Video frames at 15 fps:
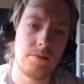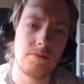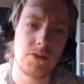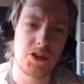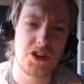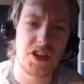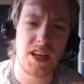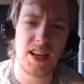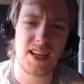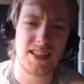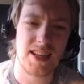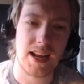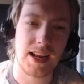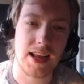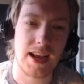They're seen as
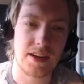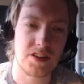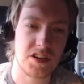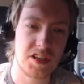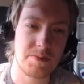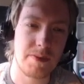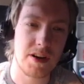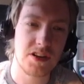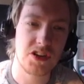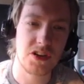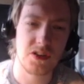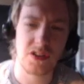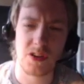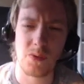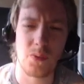extra
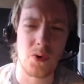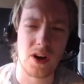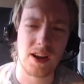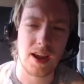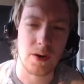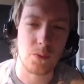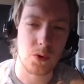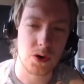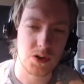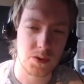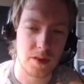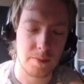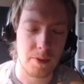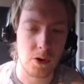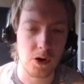special, so it kind of works with
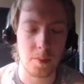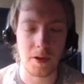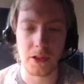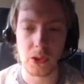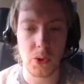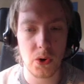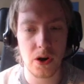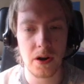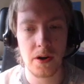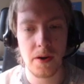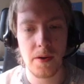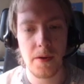the Pokemon lore.